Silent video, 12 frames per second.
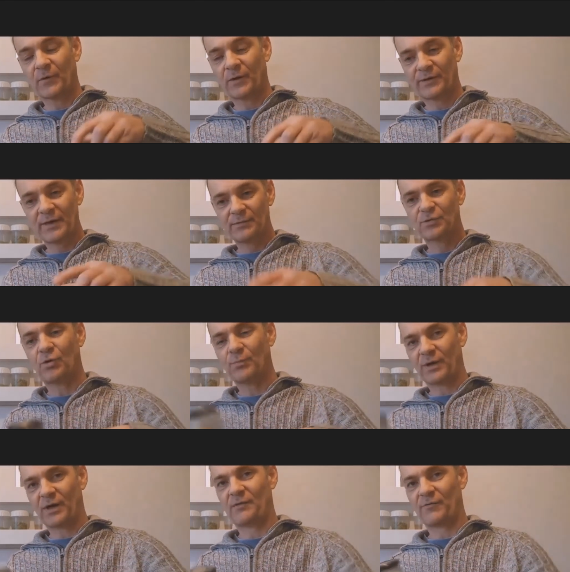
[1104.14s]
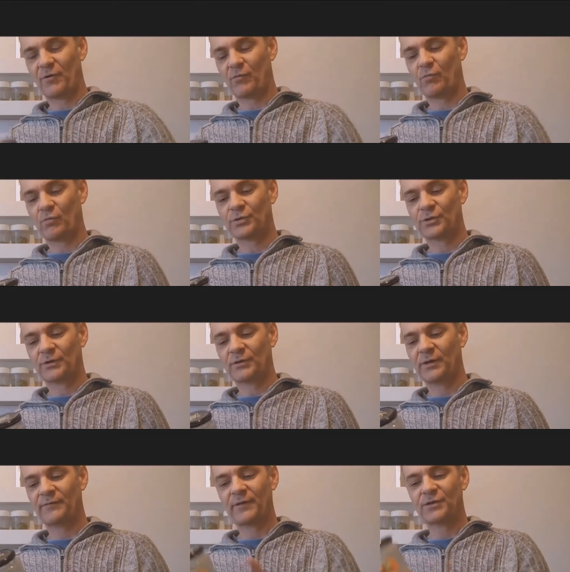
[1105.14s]
you keep topping it up with hot
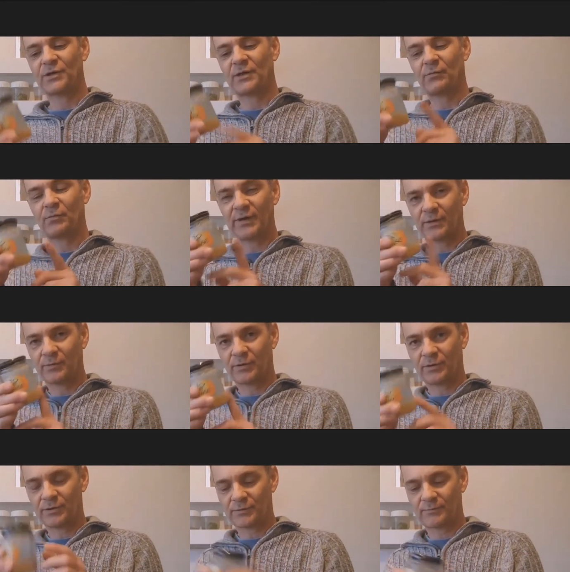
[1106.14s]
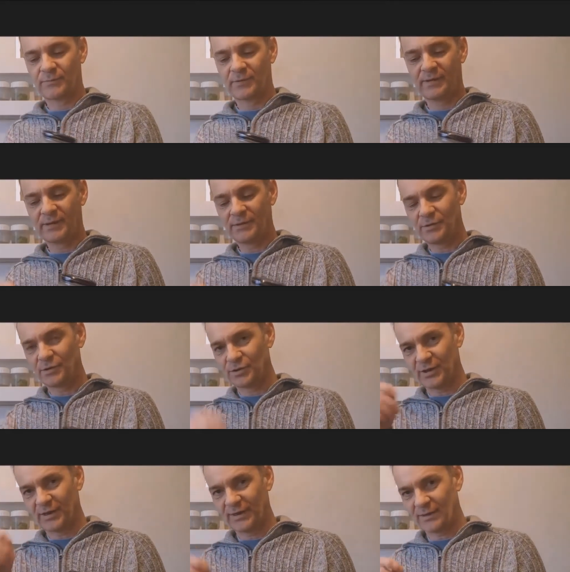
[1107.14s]
water, and eventually it will liquidise. And then you
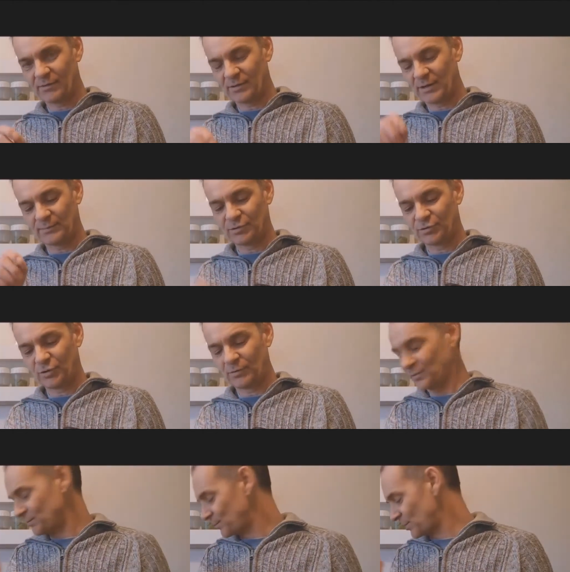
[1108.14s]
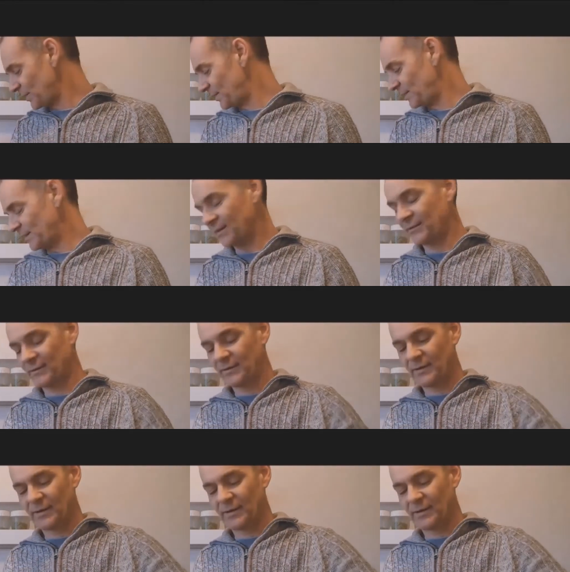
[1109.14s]
can take out a couple of drops and put it in there.